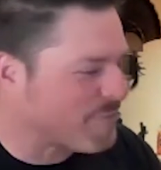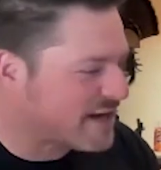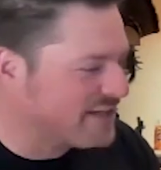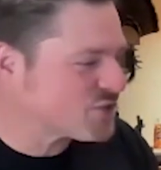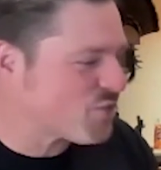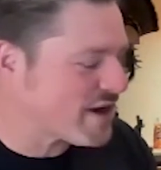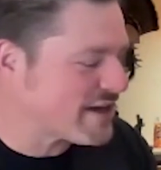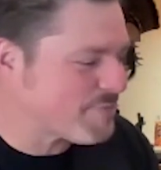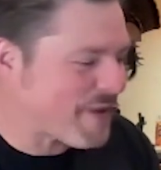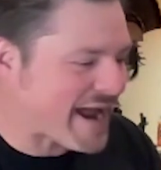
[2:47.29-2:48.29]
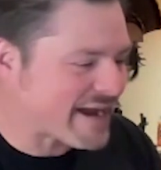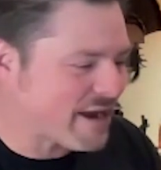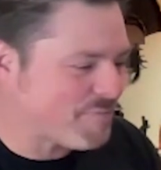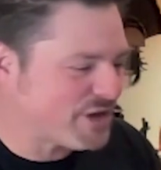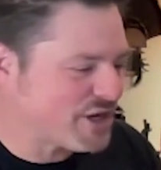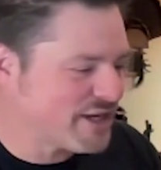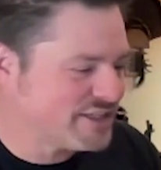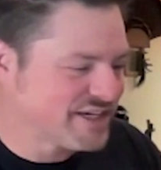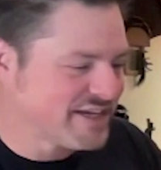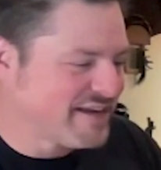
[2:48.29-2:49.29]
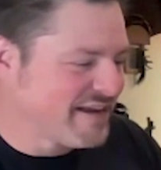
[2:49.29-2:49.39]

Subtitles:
but I just wanted to back up because